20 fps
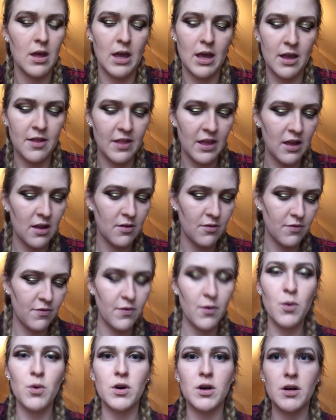And then
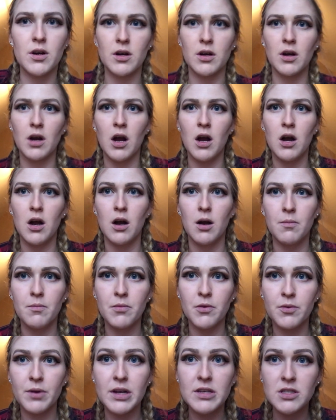for
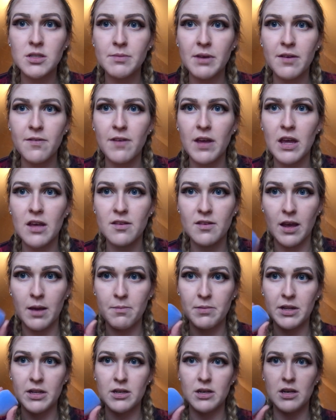the rest of my face, I
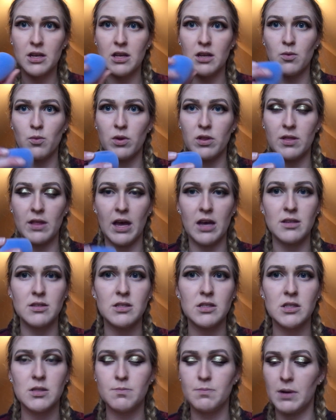blend it in with that
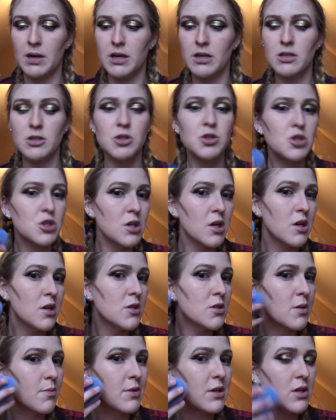sponge.
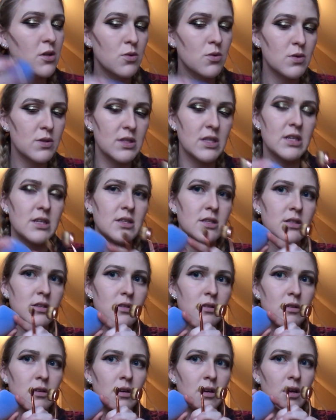So I'm going to use this
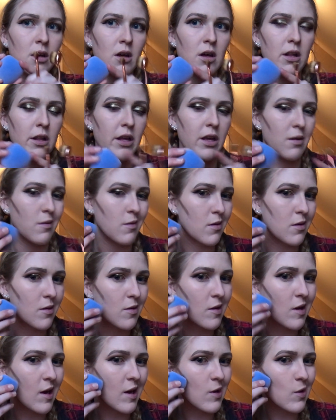like
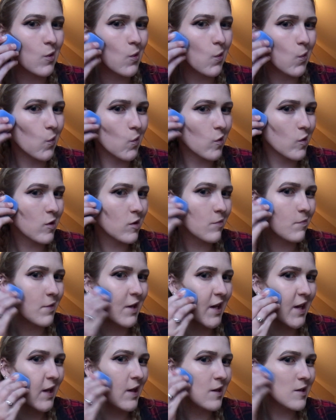kind of corner
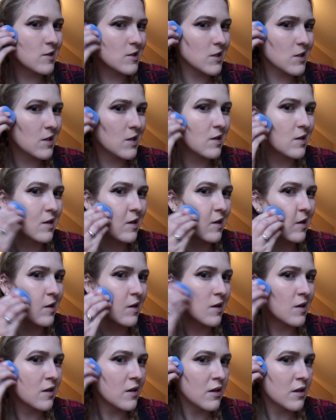button
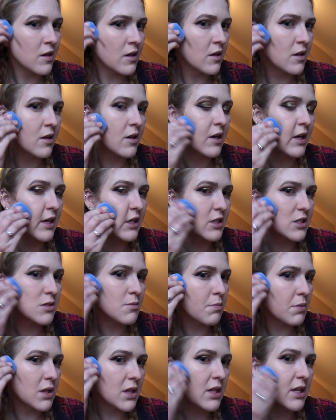and just
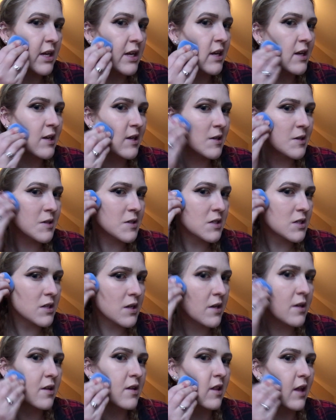blend
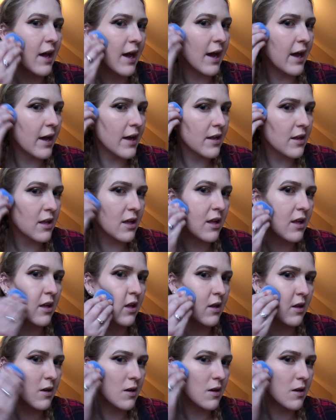that in.